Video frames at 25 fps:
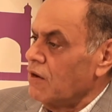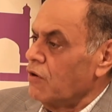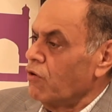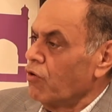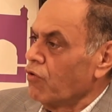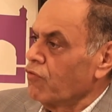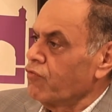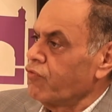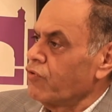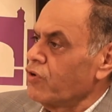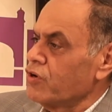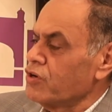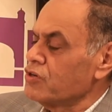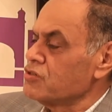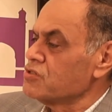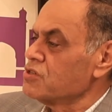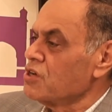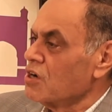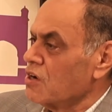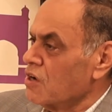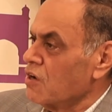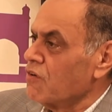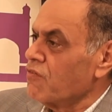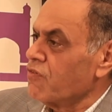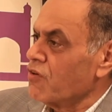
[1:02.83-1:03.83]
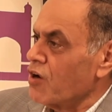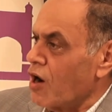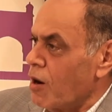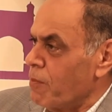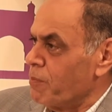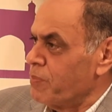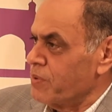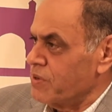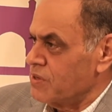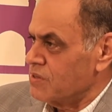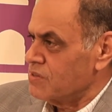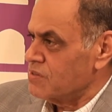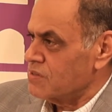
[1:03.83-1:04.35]
Look for your circle of
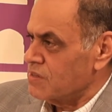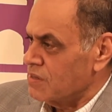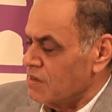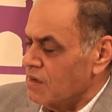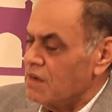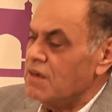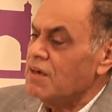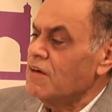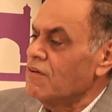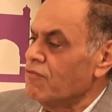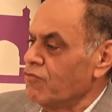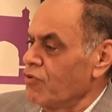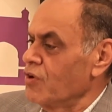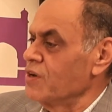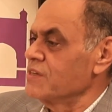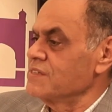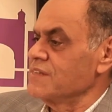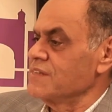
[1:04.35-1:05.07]
competency. For